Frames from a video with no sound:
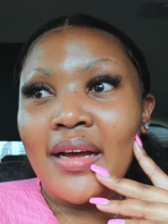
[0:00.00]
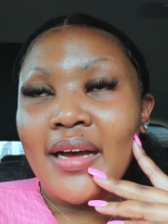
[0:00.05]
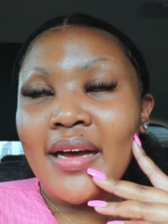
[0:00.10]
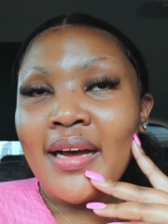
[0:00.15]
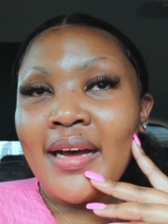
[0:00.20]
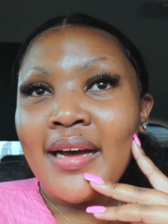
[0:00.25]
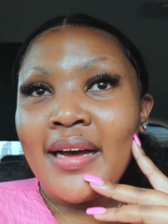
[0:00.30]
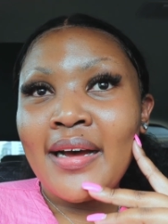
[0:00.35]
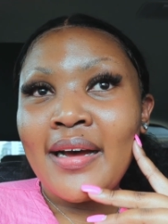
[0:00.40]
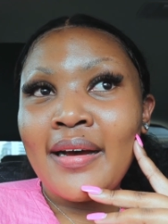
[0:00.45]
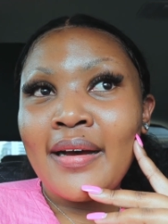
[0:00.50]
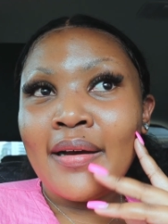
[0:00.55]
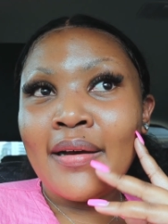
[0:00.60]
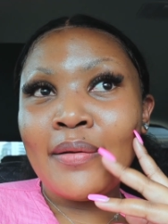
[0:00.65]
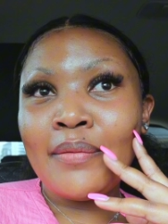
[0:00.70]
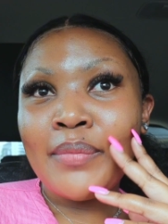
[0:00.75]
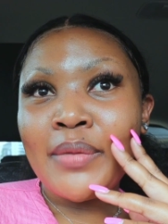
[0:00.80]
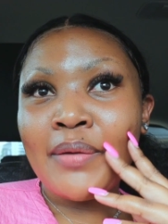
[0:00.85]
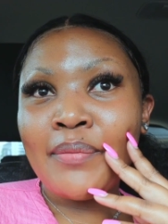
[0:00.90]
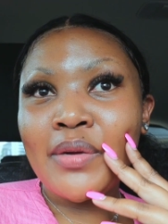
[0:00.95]

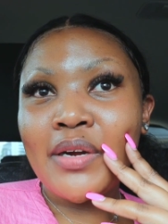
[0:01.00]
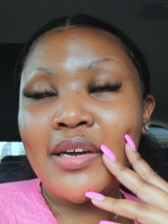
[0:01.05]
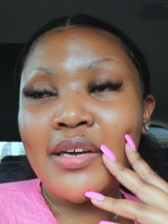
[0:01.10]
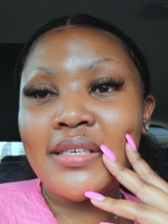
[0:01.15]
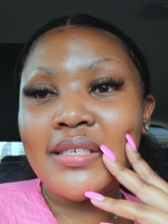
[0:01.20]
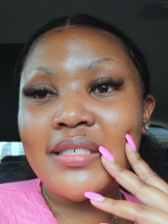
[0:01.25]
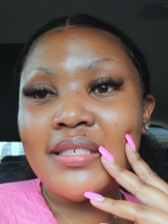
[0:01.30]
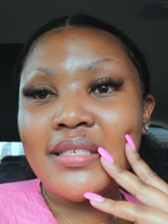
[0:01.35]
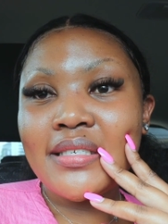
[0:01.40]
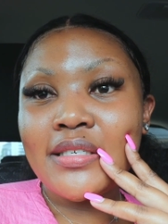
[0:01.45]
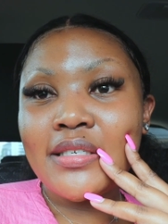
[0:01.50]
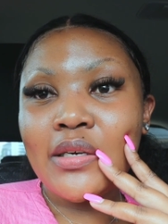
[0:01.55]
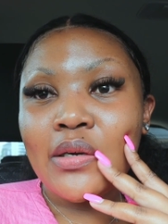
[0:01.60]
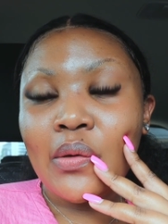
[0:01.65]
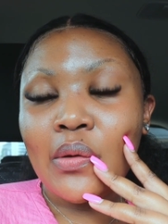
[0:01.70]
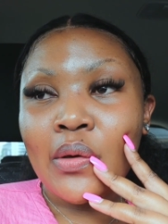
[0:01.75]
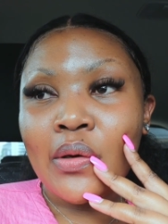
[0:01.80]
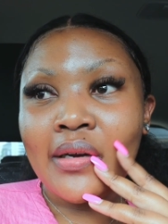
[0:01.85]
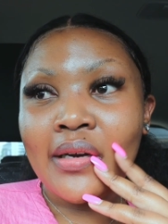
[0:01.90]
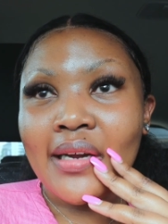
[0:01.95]
I'm currently sitting
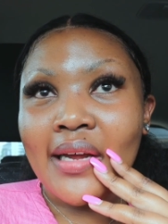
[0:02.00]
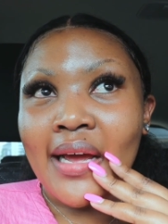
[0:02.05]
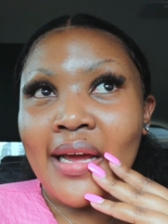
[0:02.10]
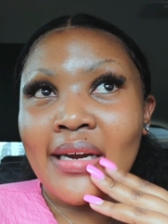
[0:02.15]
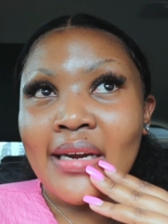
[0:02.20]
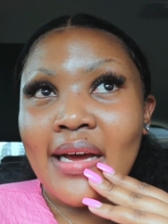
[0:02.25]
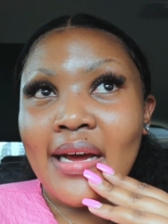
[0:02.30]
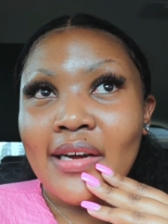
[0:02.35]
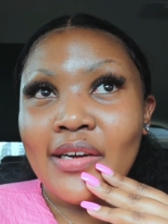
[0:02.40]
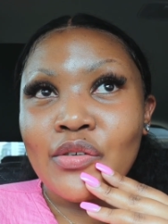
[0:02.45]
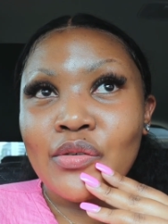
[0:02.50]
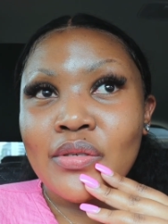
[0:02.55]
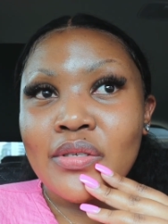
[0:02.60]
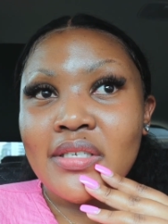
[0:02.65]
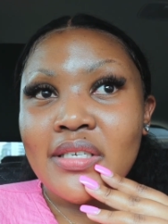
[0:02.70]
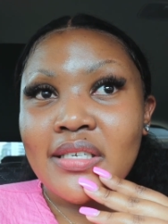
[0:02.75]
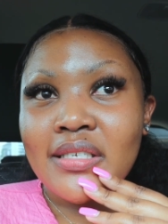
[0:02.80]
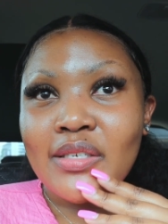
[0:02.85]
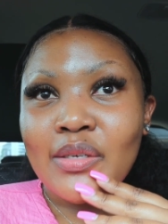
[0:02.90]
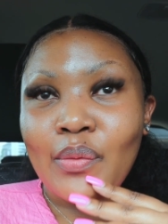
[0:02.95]
on 900
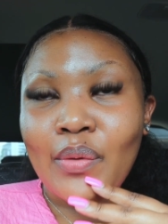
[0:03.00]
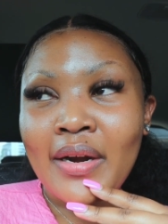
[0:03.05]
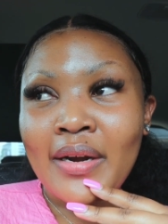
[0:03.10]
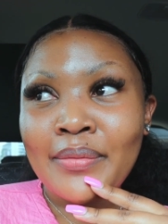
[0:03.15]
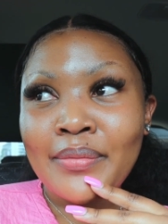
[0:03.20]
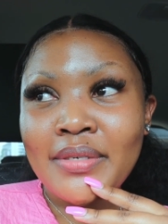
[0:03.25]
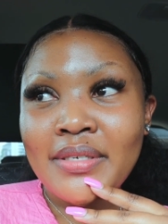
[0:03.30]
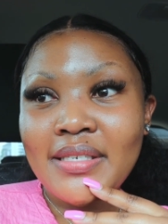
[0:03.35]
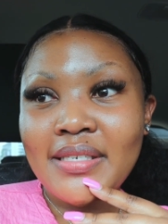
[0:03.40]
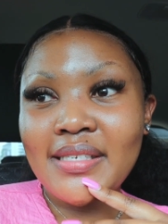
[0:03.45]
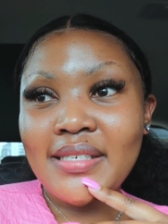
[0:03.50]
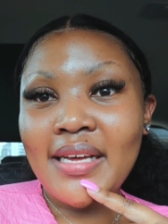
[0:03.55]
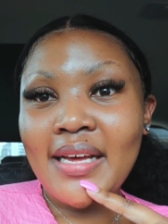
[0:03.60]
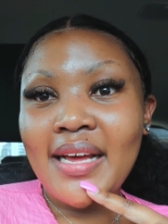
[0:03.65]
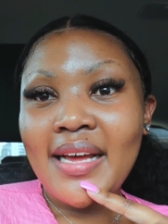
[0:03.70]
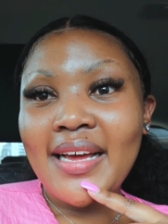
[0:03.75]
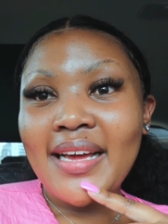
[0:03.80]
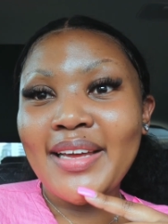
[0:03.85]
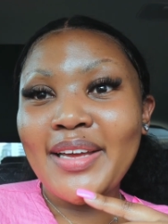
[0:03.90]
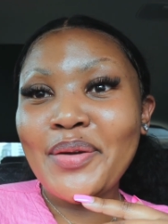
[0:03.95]
subscribers.
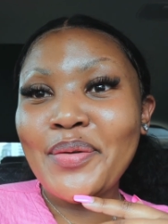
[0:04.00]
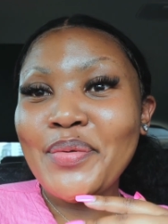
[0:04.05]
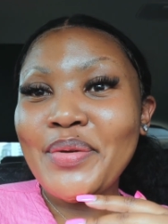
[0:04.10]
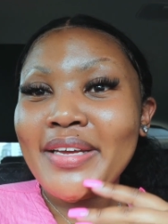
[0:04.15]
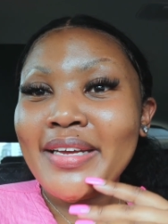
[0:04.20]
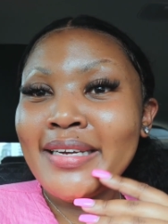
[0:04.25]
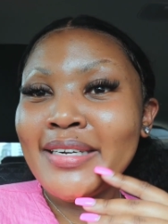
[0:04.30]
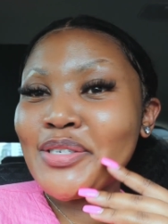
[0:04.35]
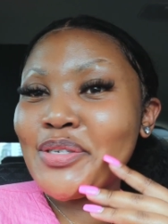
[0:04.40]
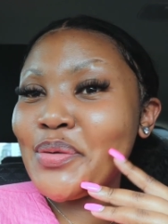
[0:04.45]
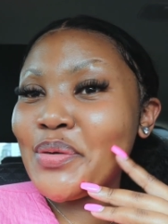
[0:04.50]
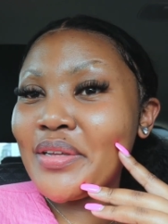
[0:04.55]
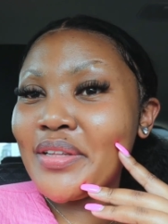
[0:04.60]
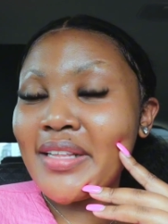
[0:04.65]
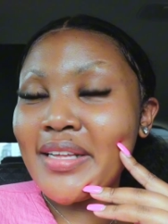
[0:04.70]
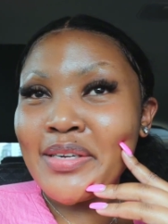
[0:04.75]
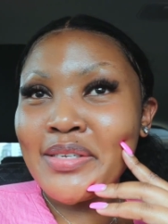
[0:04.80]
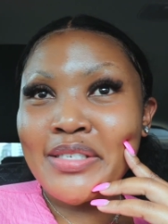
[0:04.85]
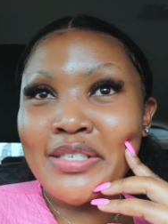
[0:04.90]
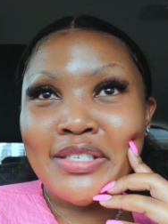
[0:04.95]
Can we get to
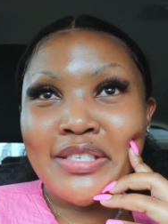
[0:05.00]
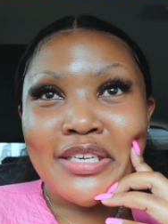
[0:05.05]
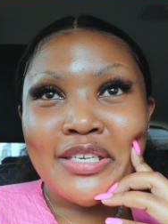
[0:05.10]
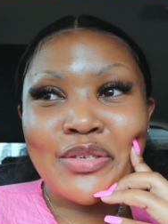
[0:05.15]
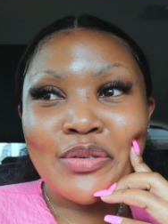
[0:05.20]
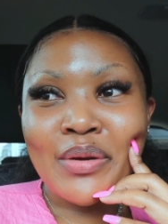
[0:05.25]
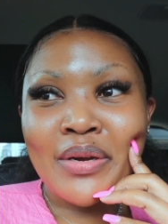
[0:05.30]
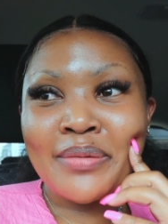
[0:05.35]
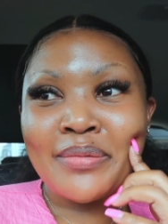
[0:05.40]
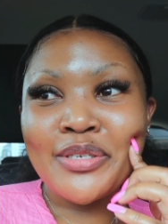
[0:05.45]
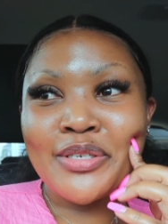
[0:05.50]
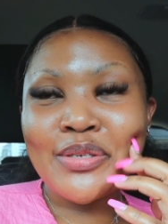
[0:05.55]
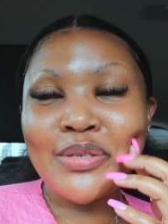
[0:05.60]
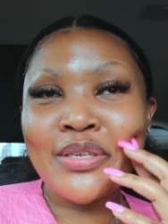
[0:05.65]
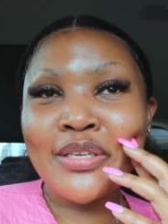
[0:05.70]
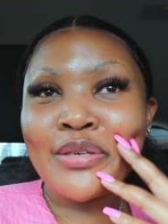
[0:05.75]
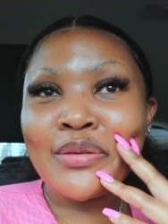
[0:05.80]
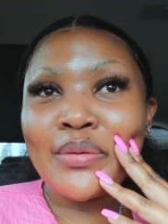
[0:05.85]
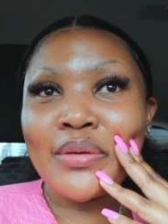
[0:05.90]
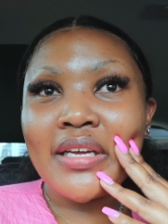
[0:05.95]
1,000 subscribers so
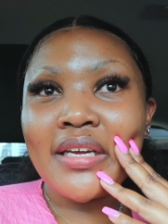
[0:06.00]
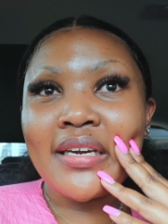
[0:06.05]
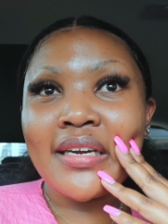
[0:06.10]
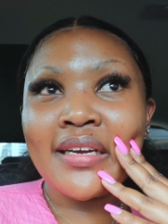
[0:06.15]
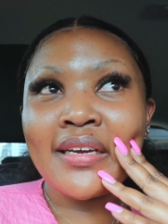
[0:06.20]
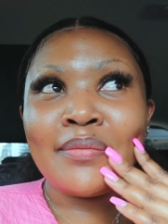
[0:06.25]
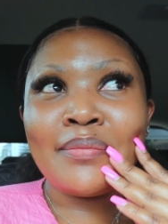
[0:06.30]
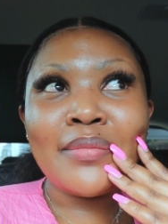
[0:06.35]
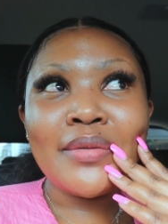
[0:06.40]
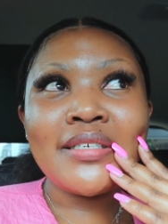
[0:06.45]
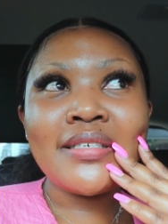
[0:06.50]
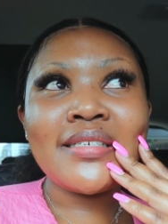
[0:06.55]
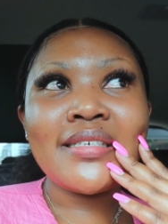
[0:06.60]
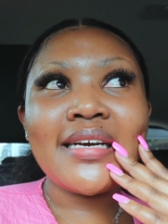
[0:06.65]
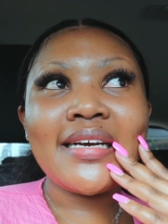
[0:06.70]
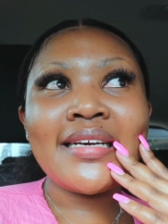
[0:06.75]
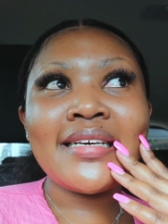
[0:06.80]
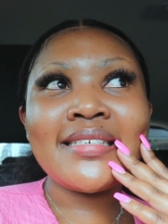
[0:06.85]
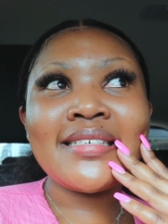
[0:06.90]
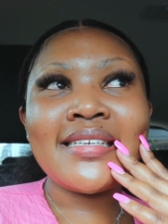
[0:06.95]
that we can get
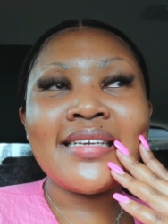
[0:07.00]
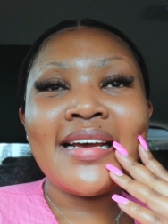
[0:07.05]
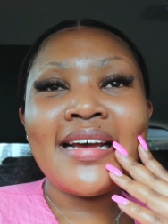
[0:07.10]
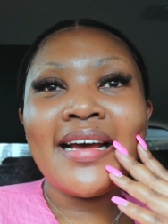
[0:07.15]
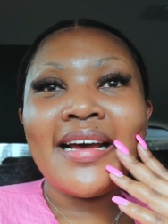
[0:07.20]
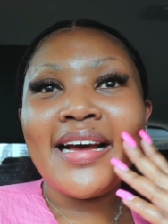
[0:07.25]
monetized?